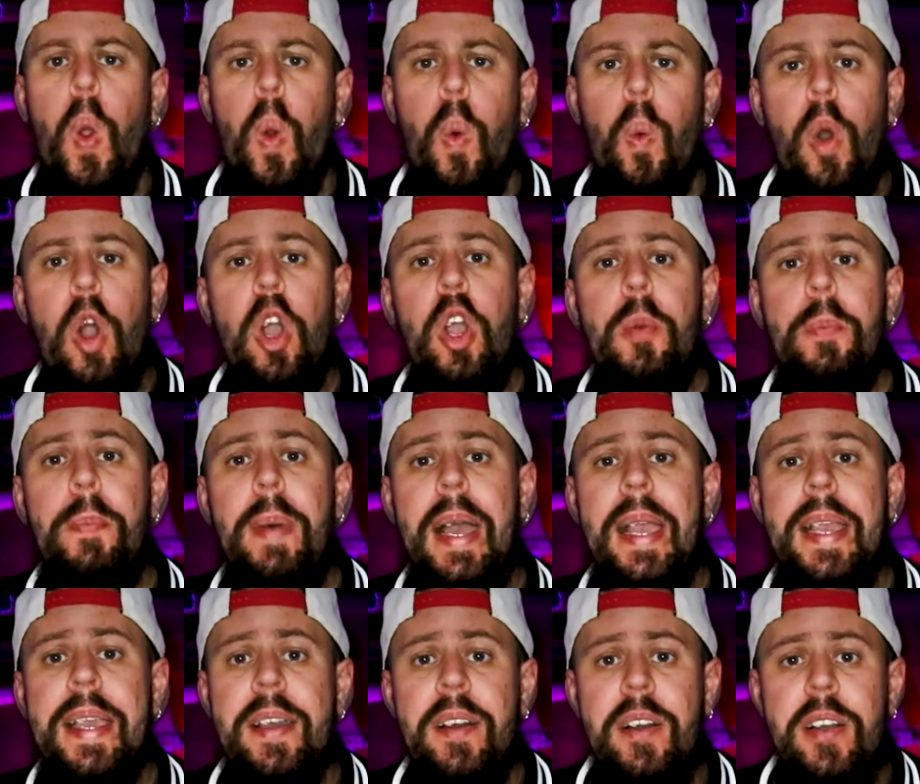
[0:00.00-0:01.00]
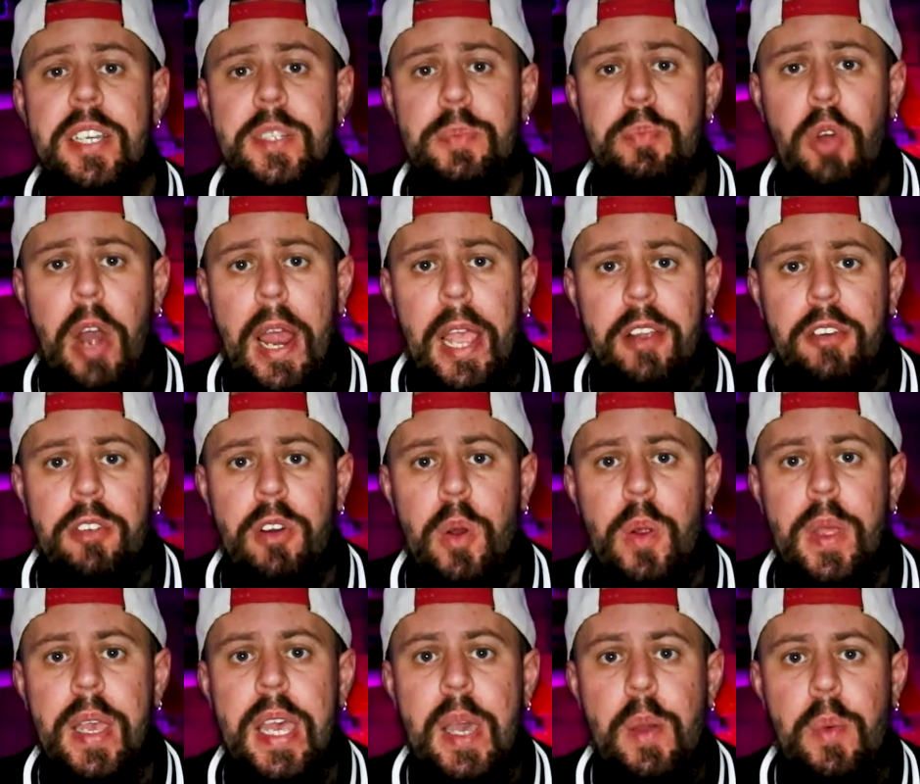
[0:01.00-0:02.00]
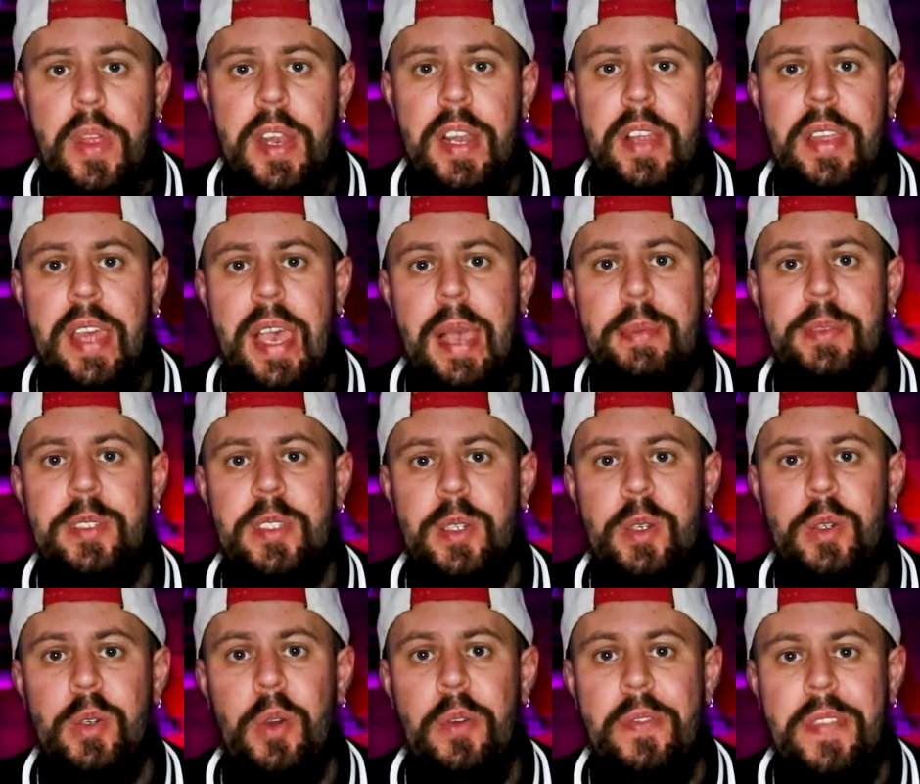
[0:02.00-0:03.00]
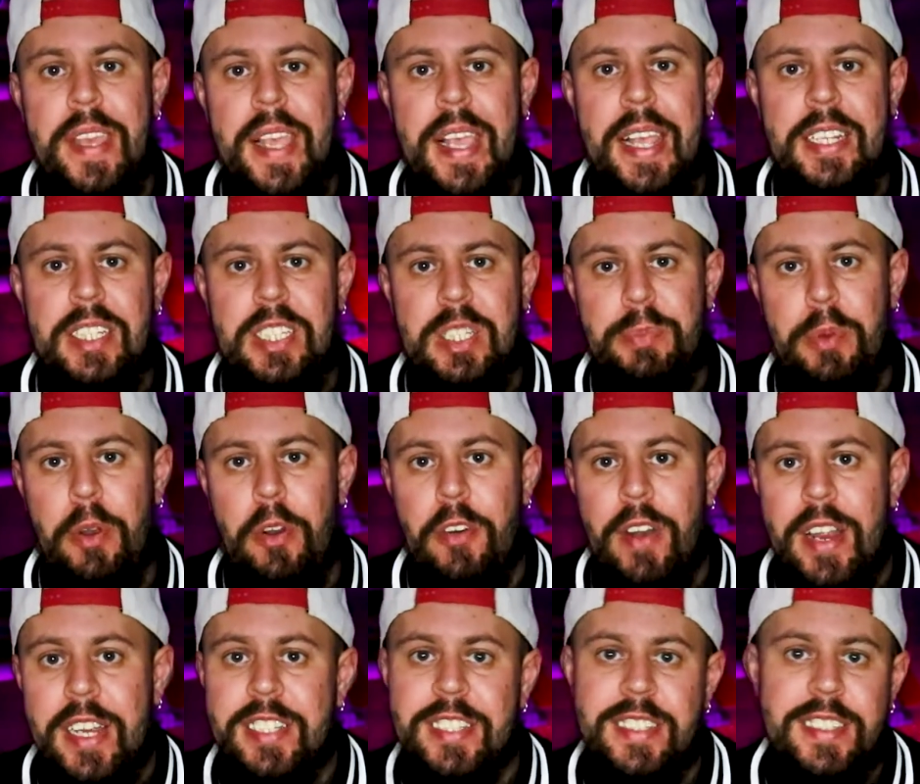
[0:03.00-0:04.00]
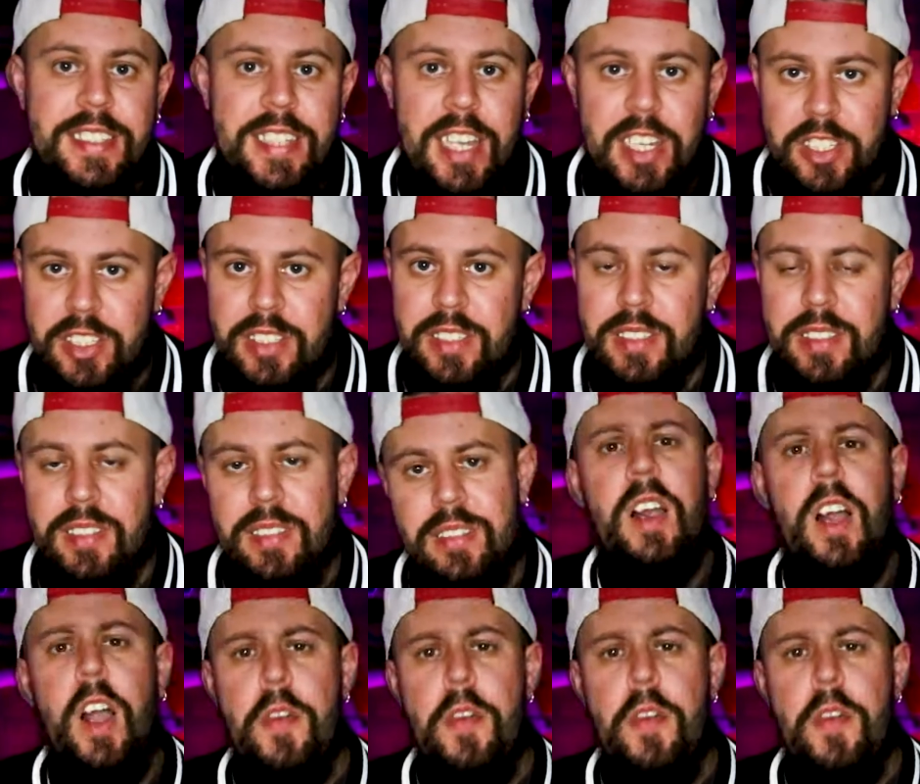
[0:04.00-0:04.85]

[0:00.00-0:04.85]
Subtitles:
Welcome back guys, Brian Crow here with another episode of the Inspiration Sessions.